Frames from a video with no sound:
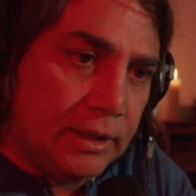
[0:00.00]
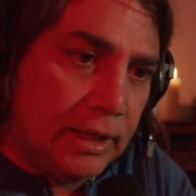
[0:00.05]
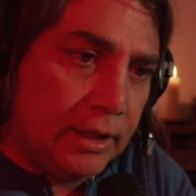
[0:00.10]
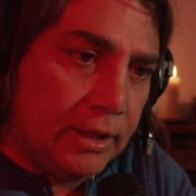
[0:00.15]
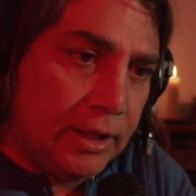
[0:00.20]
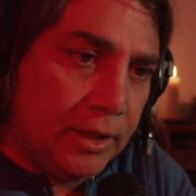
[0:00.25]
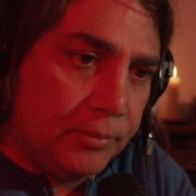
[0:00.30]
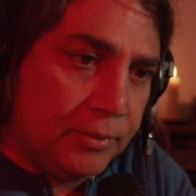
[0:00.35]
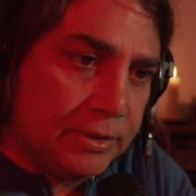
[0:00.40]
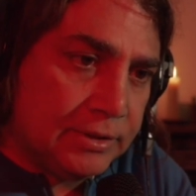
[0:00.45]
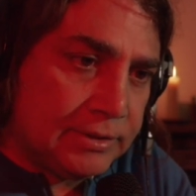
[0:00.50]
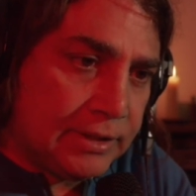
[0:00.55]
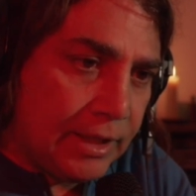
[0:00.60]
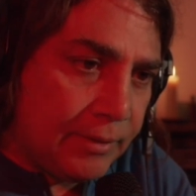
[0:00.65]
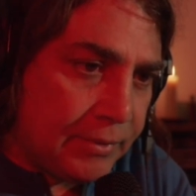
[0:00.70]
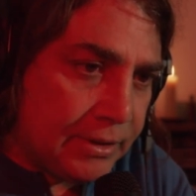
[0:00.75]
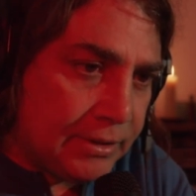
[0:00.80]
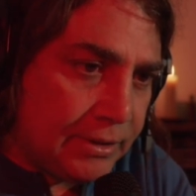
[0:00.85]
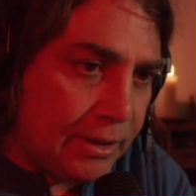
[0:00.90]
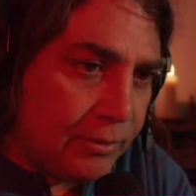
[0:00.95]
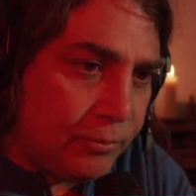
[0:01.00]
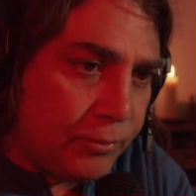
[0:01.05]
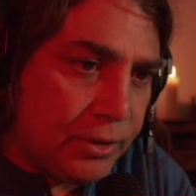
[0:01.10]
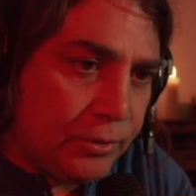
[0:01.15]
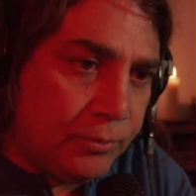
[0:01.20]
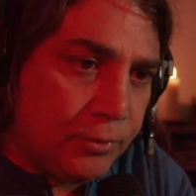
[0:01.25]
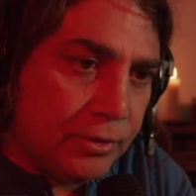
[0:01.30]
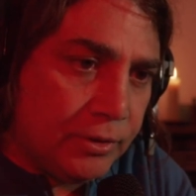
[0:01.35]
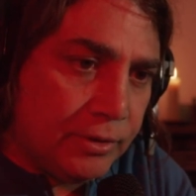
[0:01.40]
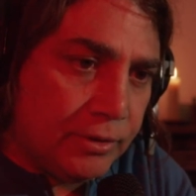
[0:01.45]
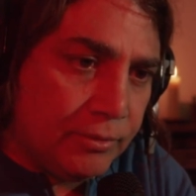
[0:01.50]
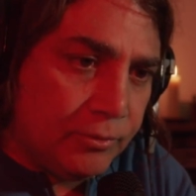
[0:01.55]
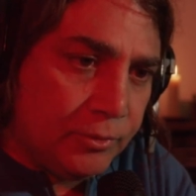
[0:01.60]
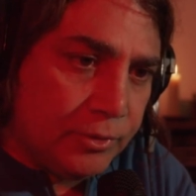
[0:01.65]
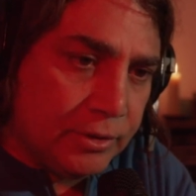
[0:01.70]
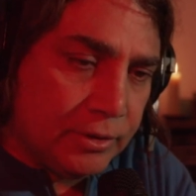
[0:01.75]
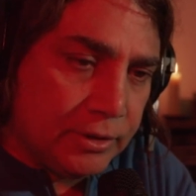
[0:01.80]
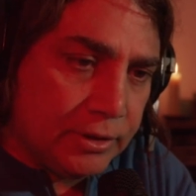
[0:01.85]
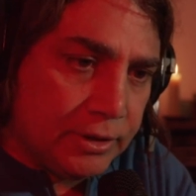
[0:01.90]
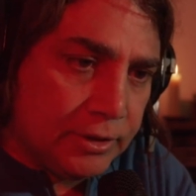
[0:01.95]
It was something that we weren't
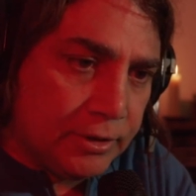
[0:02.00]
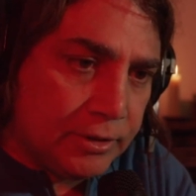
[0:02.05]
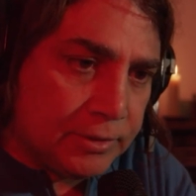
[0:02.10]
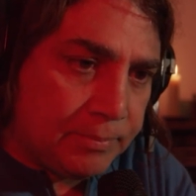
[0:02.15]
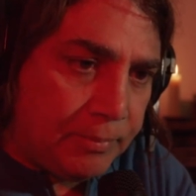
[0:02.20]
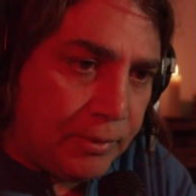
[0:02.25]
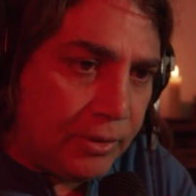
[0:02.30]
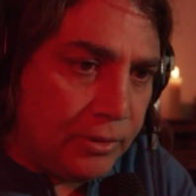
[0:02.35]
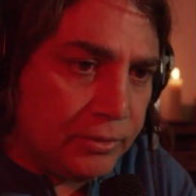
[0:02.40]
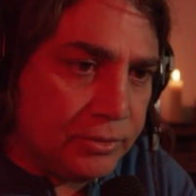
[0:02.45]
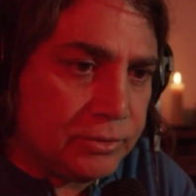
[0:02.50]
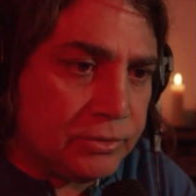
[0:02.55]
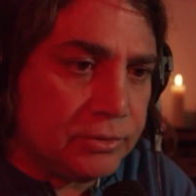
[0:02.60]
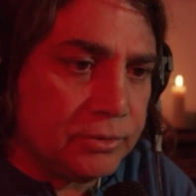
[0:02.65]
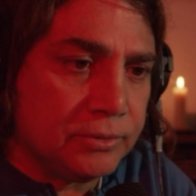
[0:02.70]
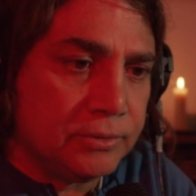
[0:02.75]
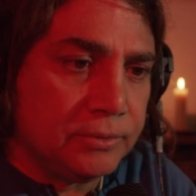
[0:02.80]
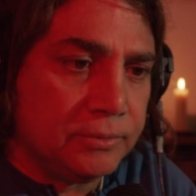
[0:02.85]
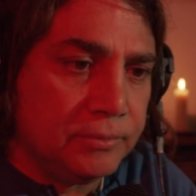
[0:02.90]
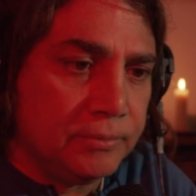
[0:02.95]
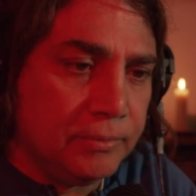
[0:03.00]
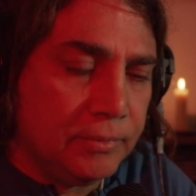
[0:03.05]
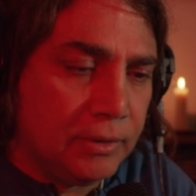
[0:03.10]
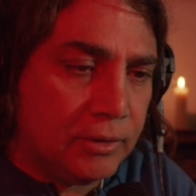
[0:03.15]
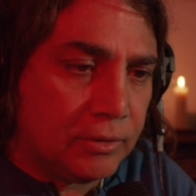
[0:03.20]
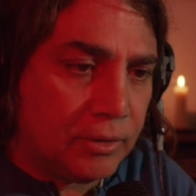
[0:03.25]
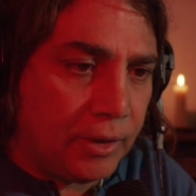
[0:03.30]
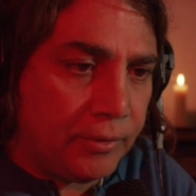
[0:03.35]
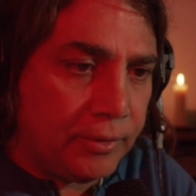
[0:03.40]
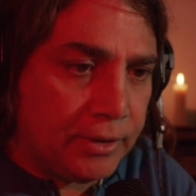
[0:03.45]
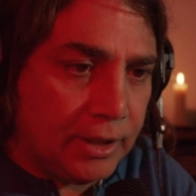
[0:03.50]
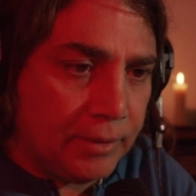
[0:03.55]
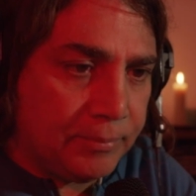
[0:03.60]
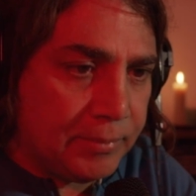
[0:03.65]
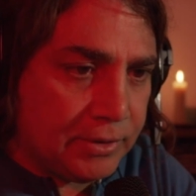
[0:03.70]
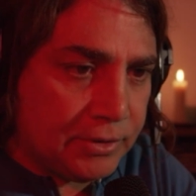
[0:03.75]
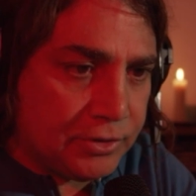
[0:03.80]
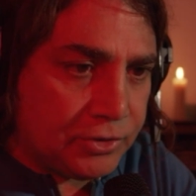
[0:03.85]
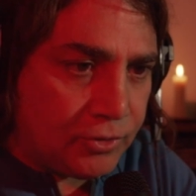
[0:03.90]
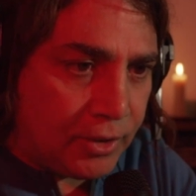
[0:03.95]
really exposed to growing up in
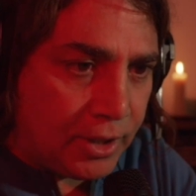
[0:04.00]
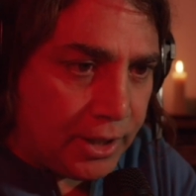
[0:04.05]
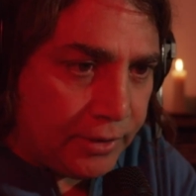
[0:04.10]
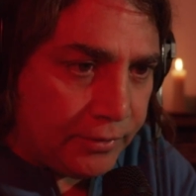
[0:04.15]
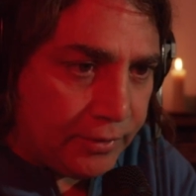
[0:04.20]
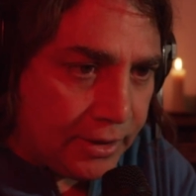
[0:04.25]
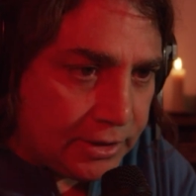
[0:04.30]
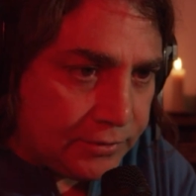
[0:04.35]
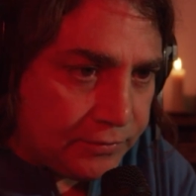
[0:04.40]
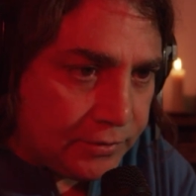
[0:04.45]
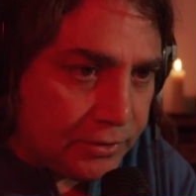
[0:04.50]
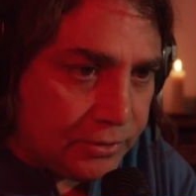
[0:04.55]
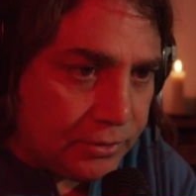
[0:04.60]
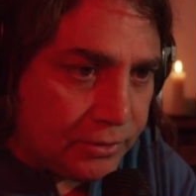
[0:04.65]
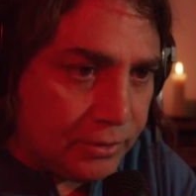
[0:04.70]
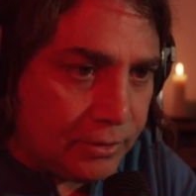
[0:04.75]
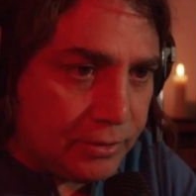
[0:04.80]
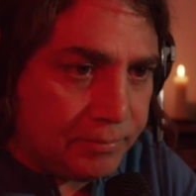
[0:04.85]
Australia, that's for sure.